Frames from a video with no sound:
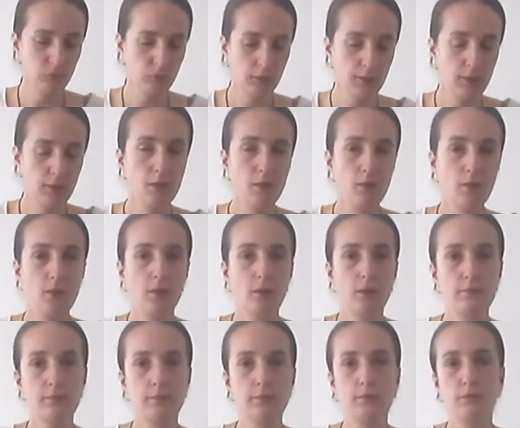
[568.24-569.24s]
Okay,
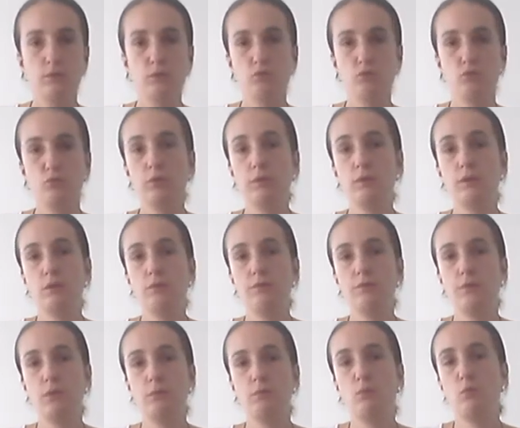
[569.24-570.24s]
and usually
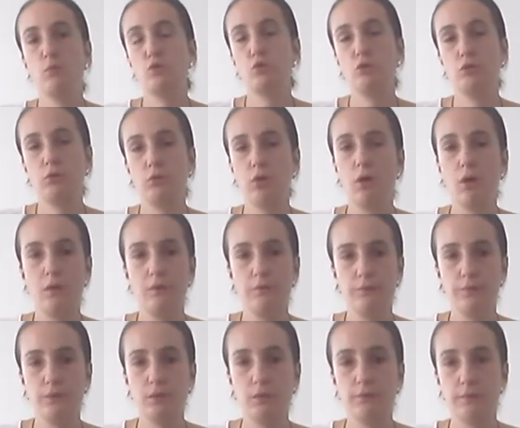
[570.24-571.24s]
there's an emotional
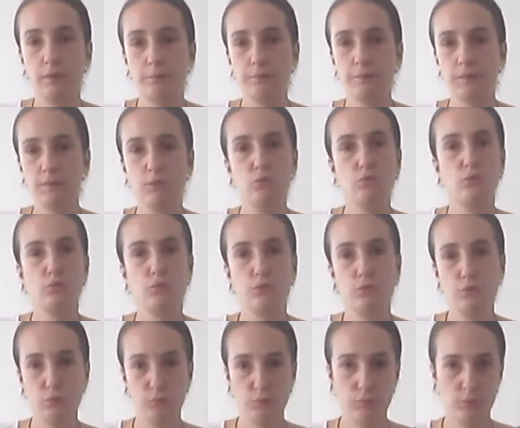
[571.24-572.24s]
cause there, something
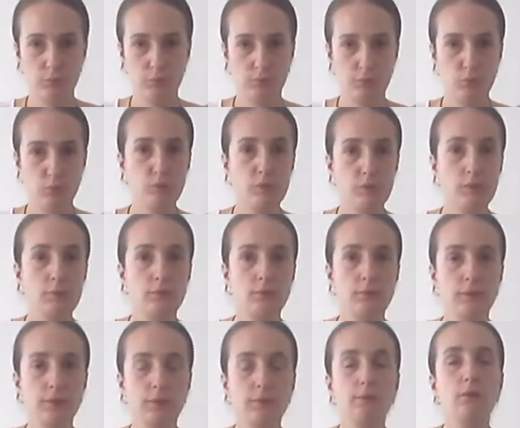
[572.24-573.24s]
you
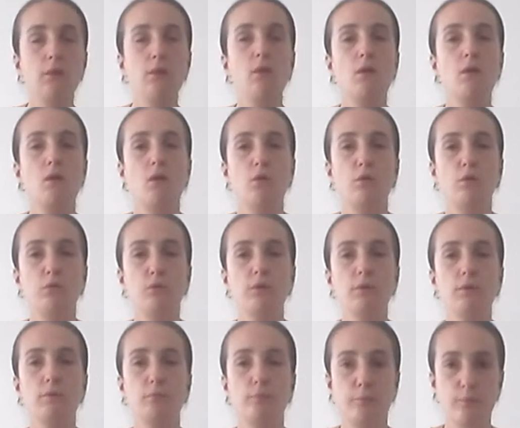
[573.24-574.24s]
didn't heal or you
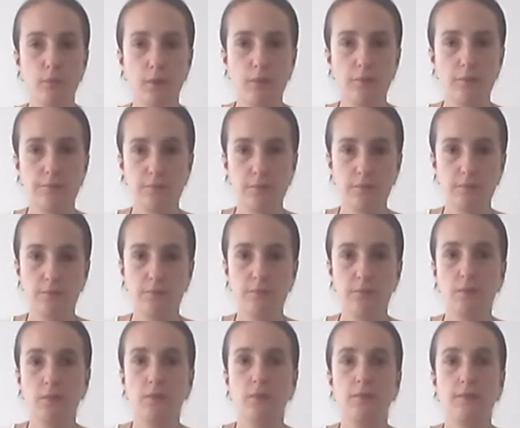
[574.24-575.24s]
didn't process
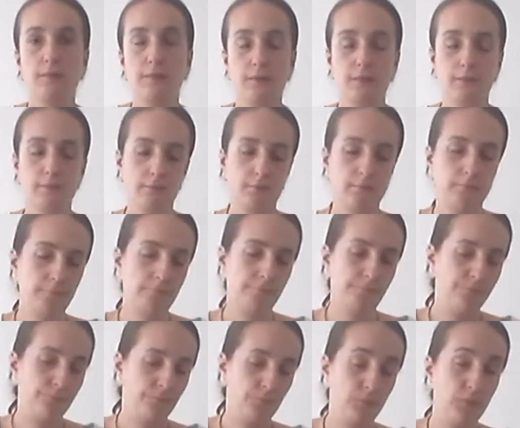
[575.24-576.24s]
yet.
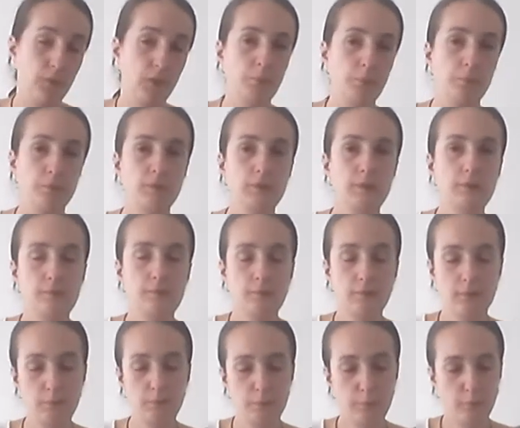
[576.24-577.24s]
Okay, but it's
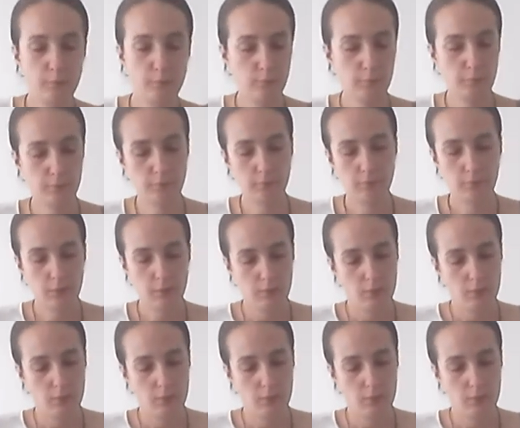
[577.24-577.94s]
not impossible.